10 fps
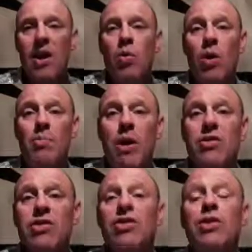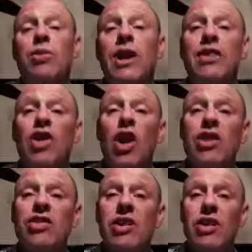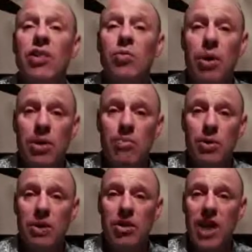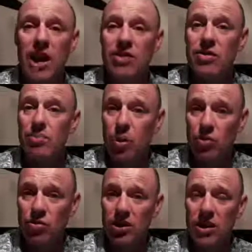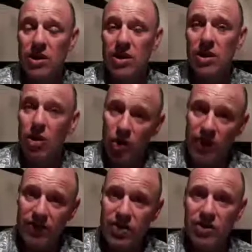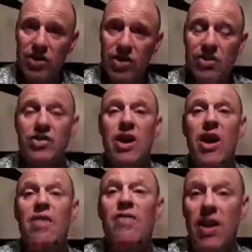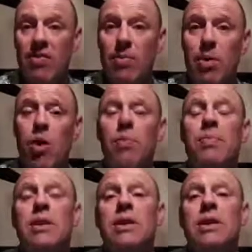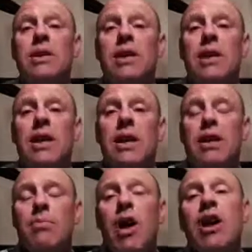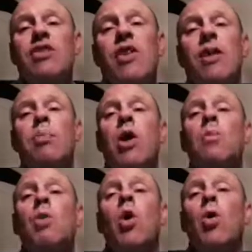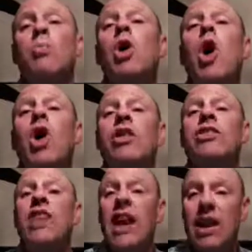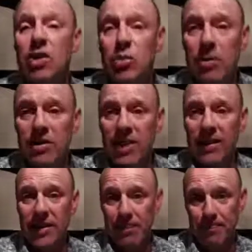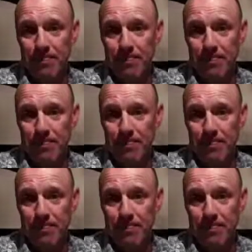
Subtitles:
While browsing through an anthology of William Butler Yeats's poetry, looking for Cyril's favourite poem, my eyes fell upon a poem called Sailing to Byzantium.